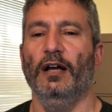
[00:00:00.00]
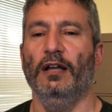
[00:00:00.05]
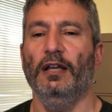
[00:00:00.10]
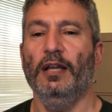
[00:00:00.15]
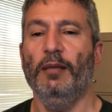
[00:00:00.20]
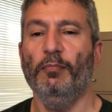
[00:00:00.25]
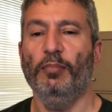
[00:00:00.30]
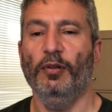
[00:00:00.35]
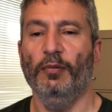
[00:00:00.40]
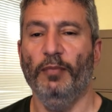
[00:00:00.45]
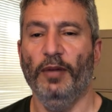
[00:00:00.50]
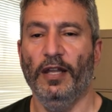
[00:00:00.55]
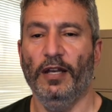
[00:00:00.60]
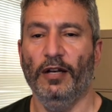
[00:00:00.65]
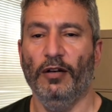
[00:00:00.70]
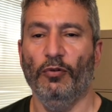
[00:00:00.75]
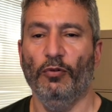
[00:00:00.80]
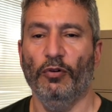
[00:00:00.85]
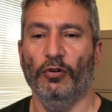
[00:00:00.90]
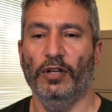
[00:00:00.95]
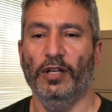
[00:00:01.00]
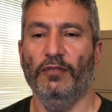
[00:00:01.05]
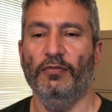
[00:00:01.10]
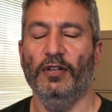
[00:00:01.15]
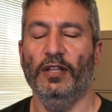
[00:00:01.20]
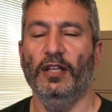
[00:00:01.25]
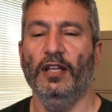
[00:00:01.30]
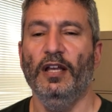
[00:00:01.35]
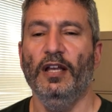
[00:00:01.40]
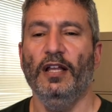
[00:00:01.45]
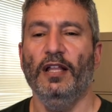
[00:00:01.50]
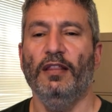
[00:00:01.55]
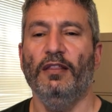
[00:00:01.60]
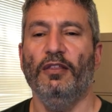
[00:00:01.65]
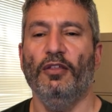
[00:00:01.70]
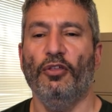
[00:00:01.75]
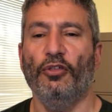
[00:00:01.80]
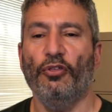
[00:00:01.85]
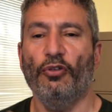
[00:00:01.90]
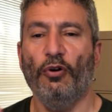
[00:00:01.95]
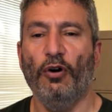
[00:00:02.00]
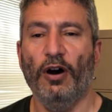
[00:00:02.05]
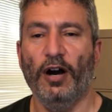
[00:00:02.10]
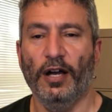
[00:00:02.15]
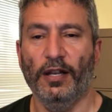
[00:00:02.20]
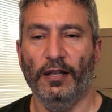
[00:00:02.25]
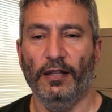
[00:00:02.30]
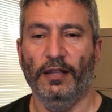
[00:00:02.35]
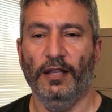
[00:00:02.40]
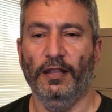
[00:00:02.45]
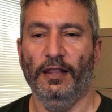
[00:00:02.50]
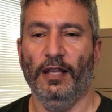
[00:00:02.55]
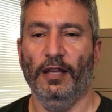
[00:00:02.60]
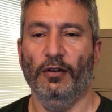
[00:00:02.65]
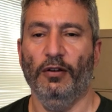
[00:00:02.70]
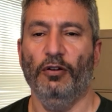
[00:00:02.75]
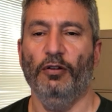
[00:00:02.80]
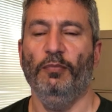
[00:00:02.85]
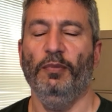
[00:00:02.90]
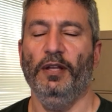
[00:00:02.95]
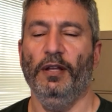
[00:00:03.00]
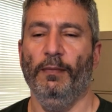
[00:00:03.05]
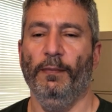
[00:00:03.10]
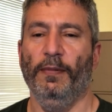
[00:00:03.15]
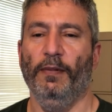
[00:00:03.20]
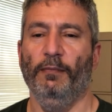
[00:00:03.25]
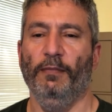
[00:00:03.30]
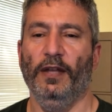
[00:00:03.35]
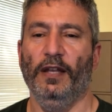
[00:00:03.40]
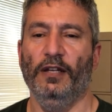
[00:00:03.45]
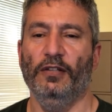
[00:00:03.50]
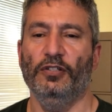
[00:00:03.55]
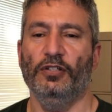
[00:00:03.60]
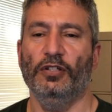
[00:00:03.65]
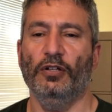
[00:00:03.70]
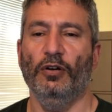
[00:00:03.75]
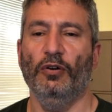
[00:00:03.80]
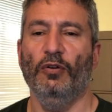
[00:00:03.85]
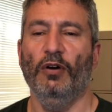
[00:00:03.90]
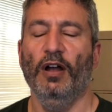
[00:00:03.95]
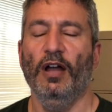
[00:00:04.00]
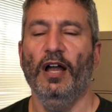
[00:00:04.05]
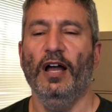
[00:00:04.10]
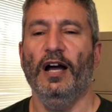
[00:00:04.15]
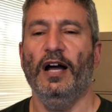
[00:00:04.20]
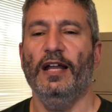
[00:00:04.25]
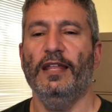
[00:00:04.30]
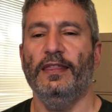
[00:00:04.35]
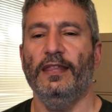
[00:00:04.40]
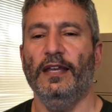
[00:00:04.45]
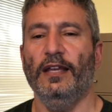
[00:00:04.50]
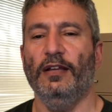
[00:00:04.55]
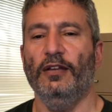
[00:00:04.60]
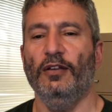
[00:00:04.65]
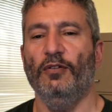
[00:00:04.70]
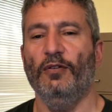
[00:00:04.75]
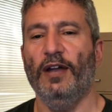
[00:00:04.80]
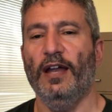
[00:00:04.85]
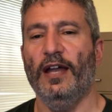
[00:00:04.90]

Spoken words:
implemented, or even the thought that they could be implemented. So I think